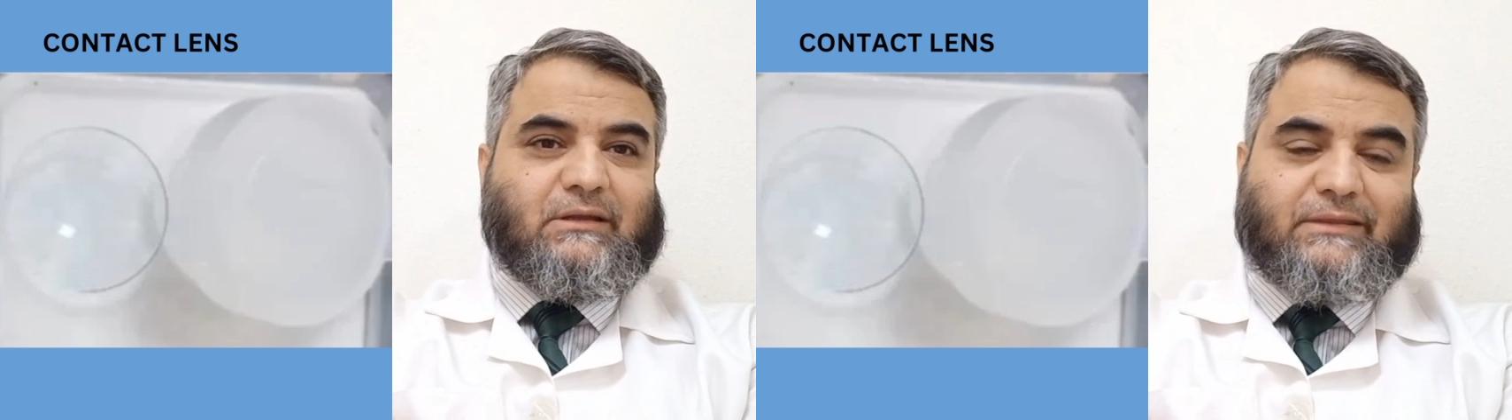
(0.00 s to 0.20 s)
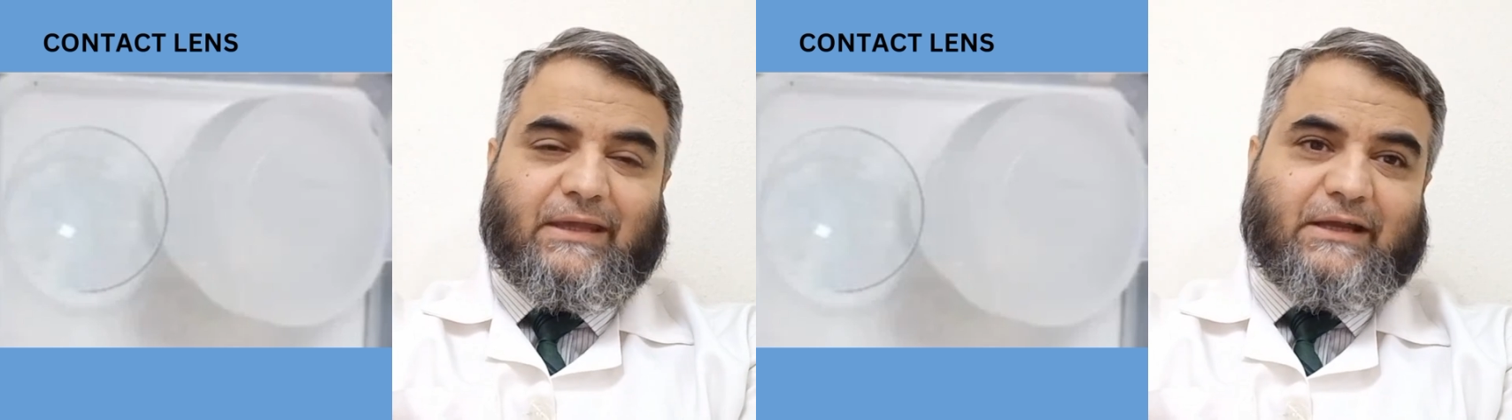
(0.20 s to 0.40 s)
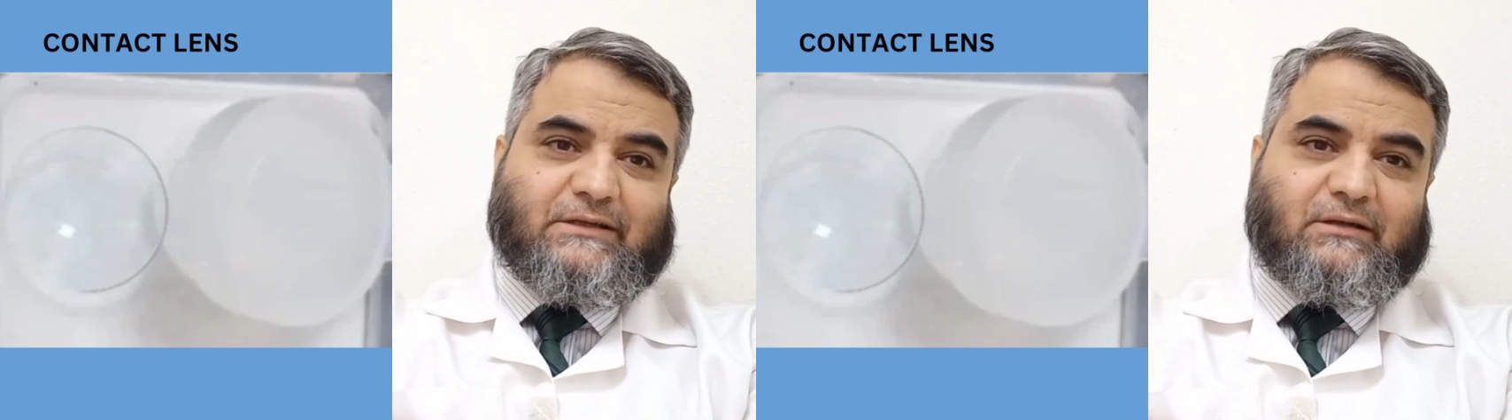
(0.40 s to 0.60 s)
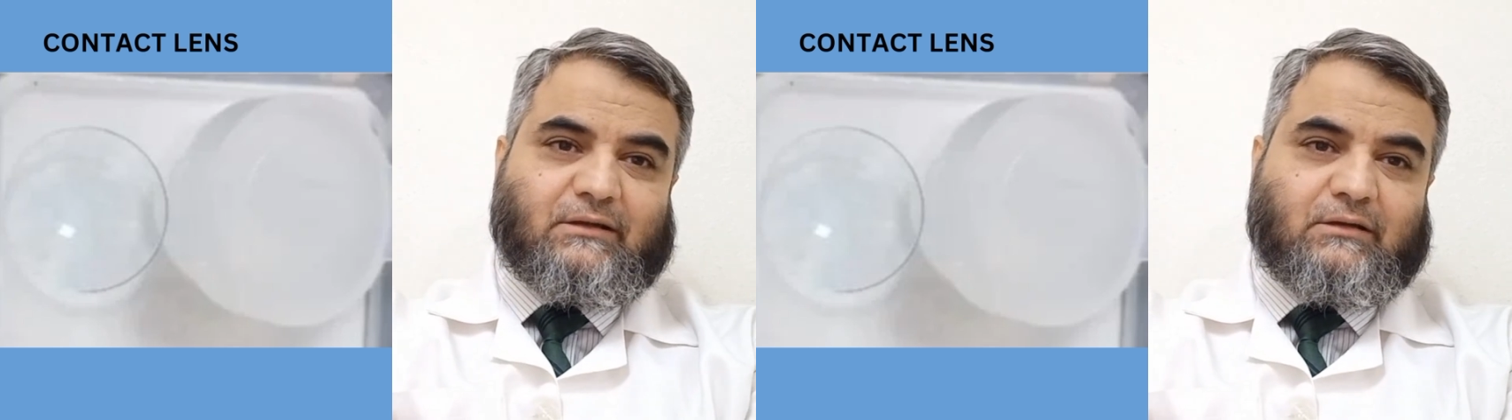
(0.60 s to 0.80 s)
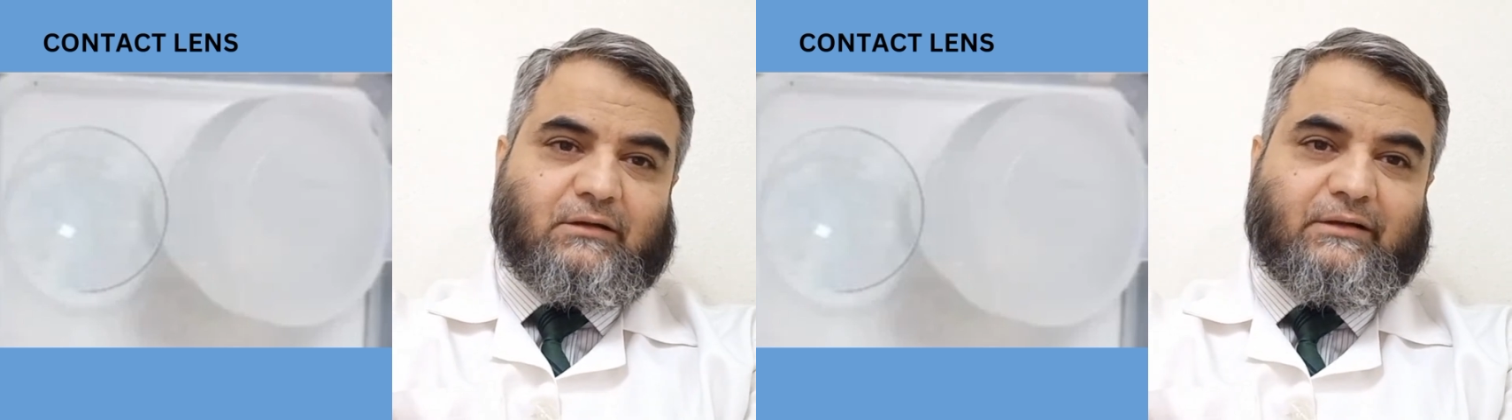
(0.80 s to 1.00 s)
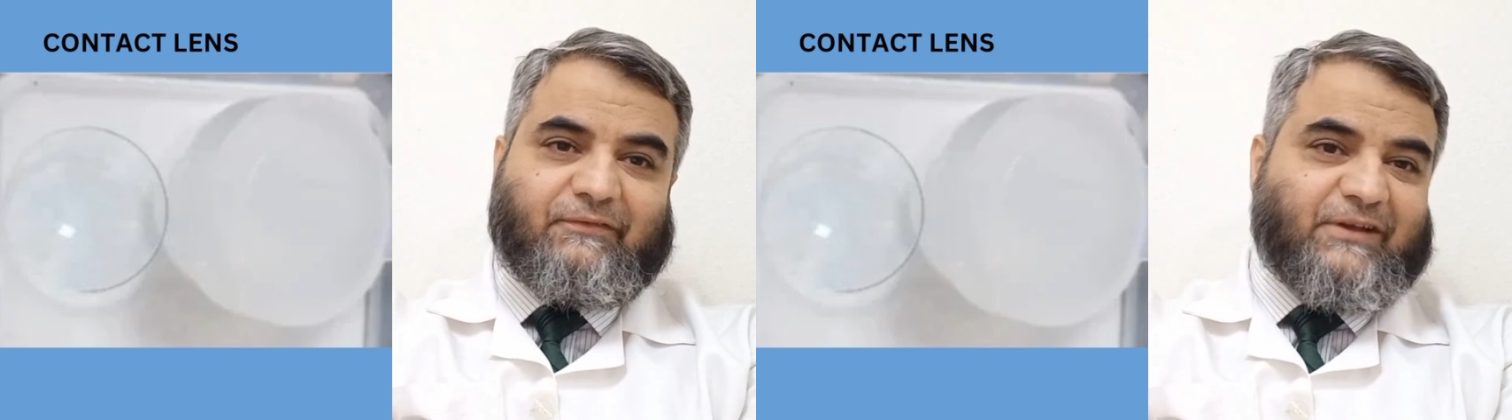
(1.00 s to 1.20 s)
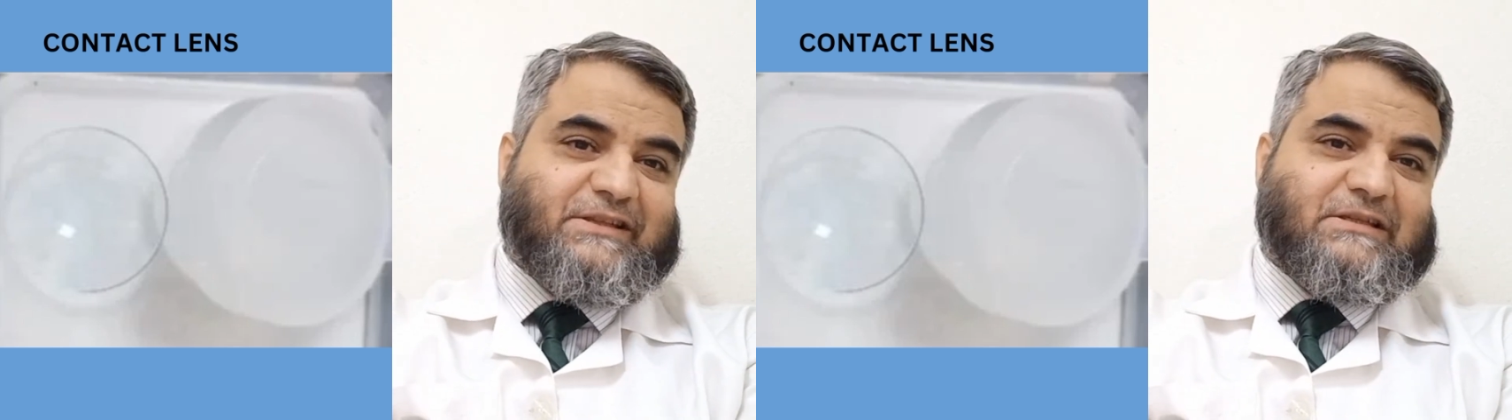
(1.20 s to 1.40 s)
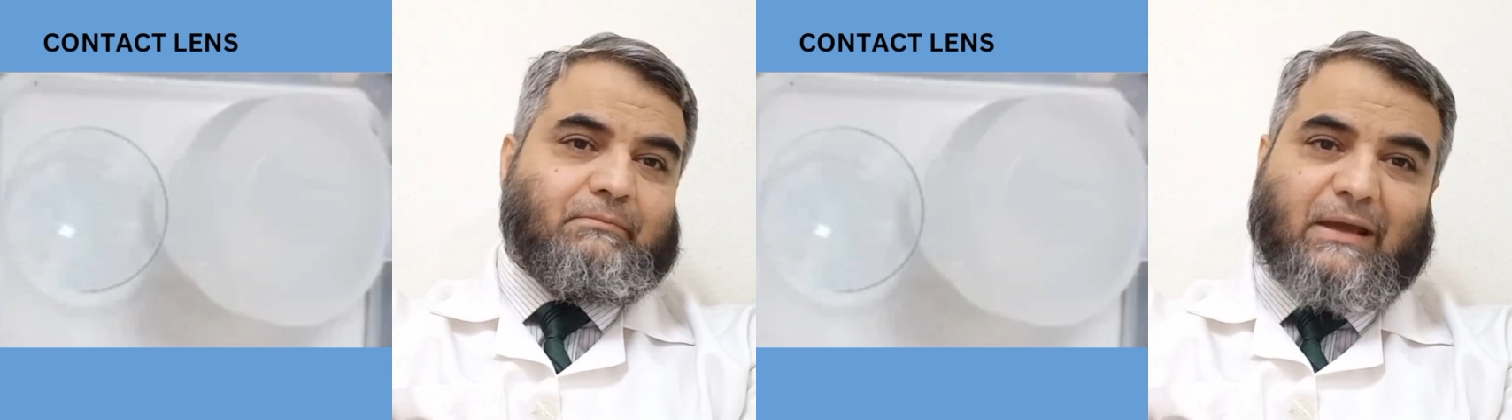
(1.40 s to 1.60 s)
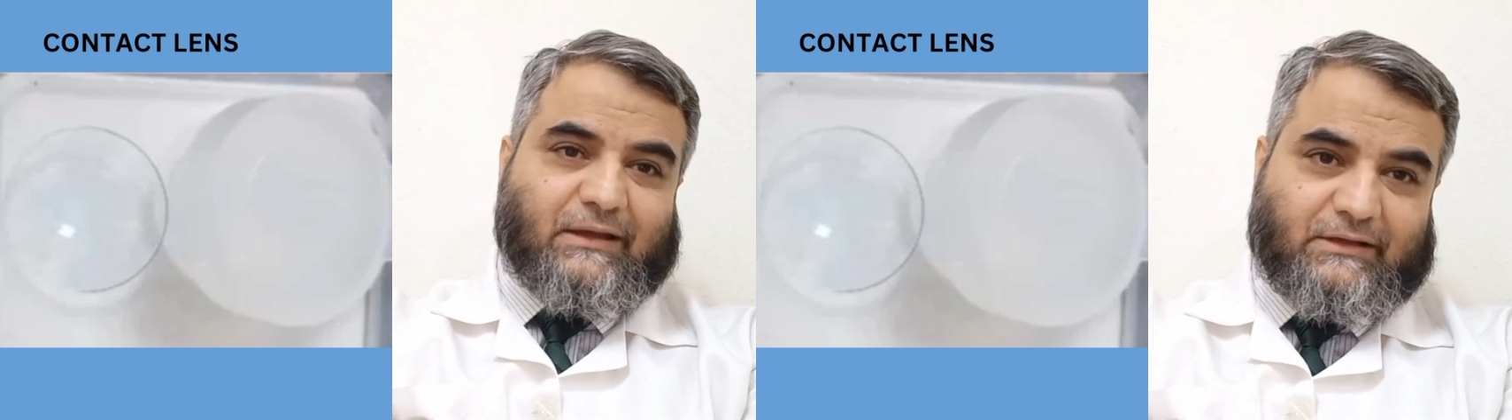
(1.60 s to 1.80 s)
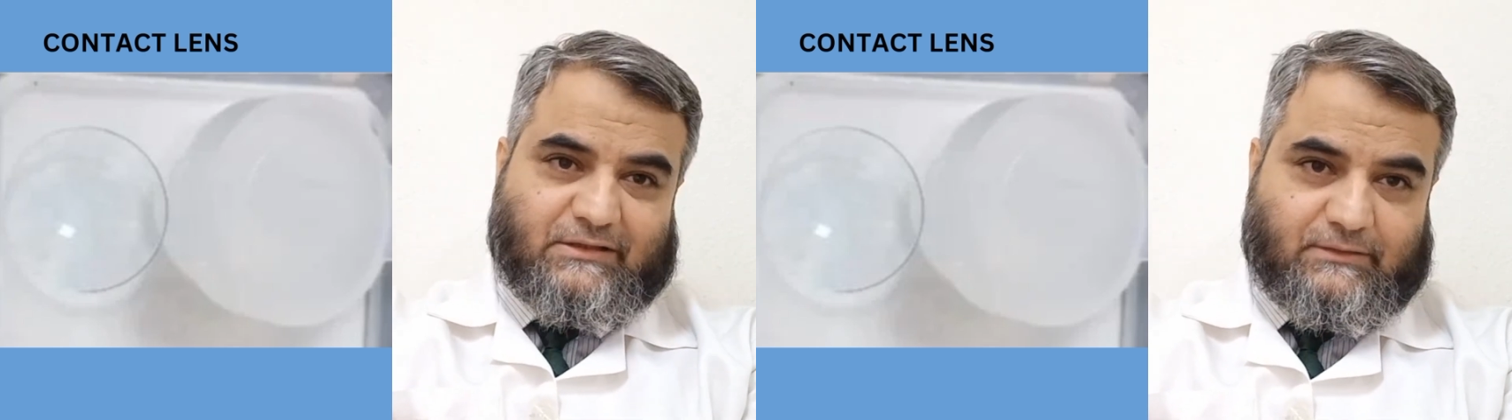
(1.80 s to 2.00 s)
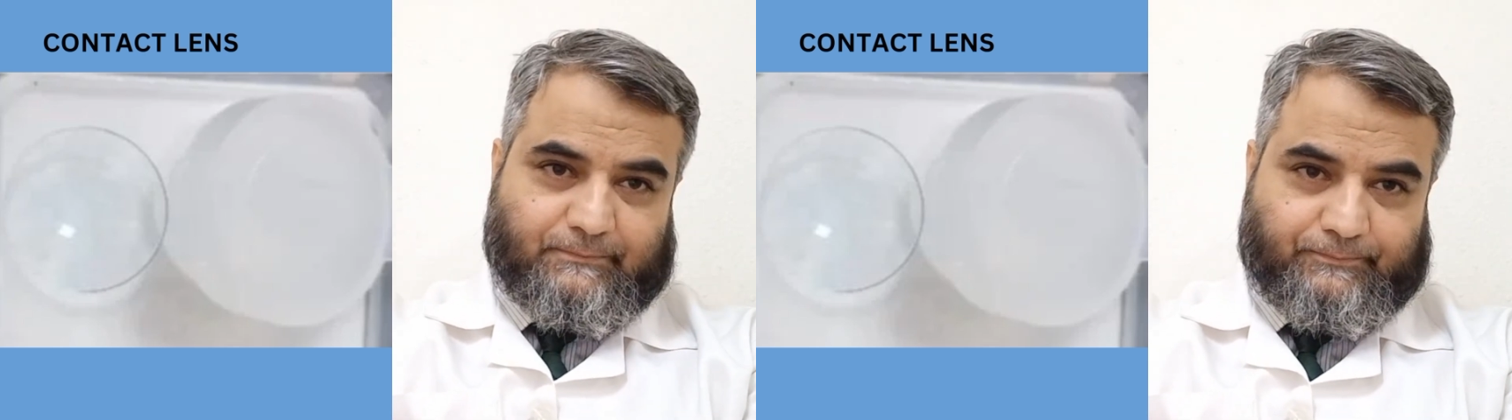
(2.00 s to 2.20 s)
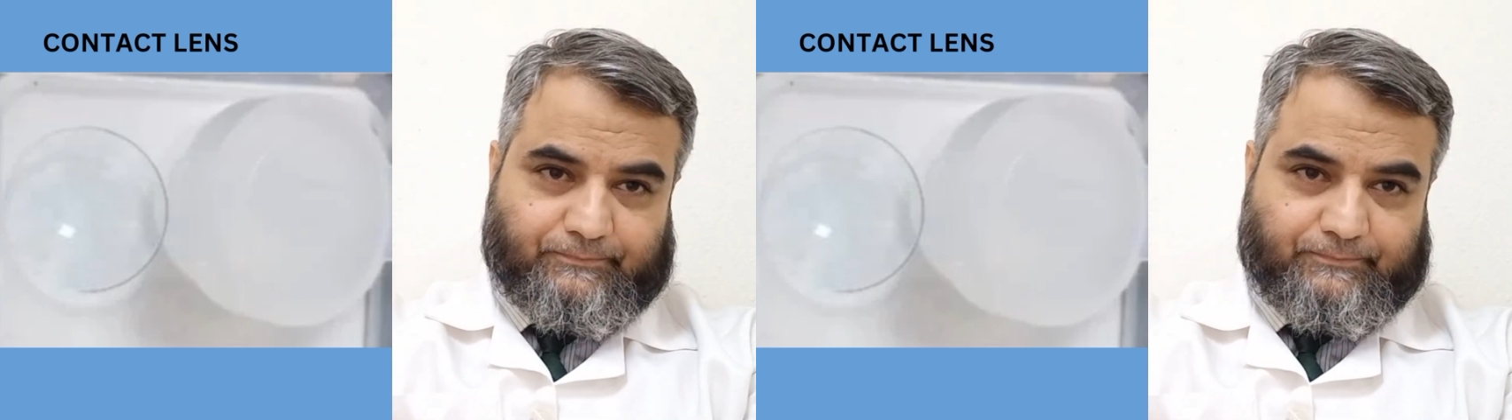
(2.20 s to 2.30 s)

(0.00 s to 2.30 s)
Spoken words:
that defense mechanism.